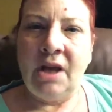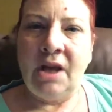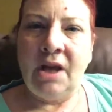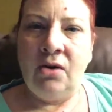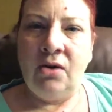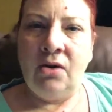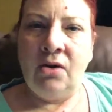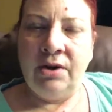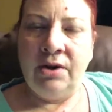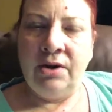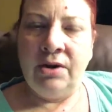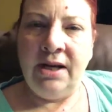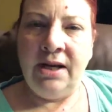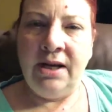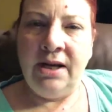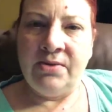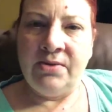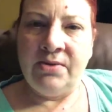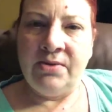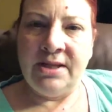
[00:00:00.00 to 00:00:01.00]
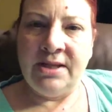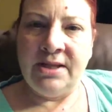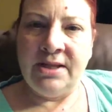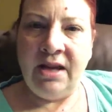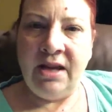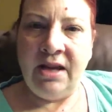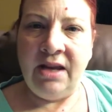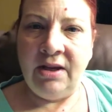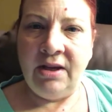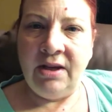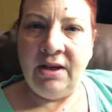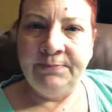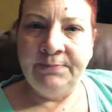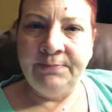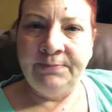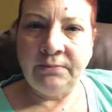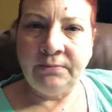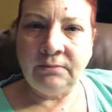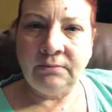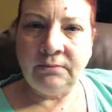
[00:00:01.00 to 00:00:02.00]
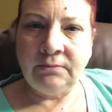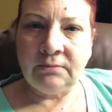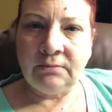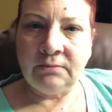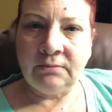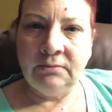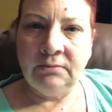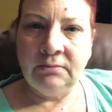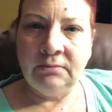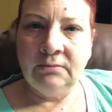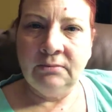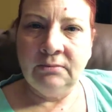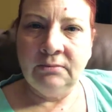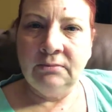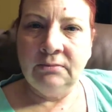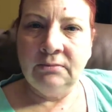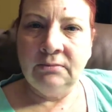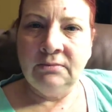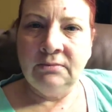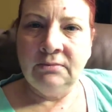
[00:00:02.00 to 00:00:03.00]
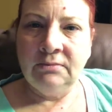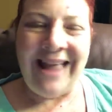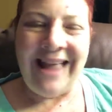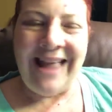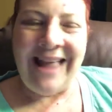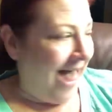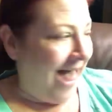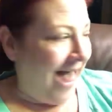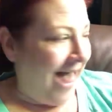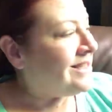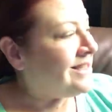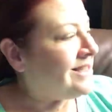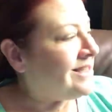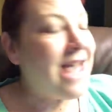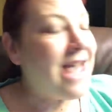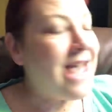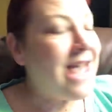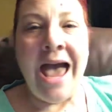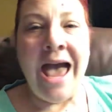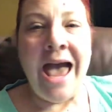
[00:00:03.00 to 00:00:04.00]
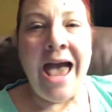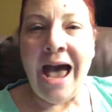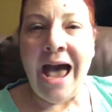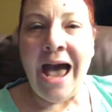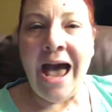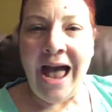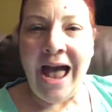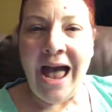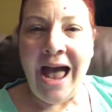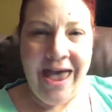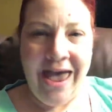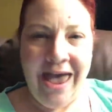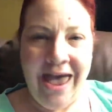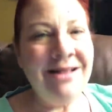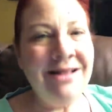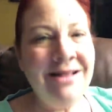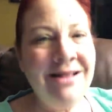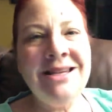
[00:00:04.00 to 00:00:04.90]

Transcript: Greetings, West Haven. Hell yeah. Hell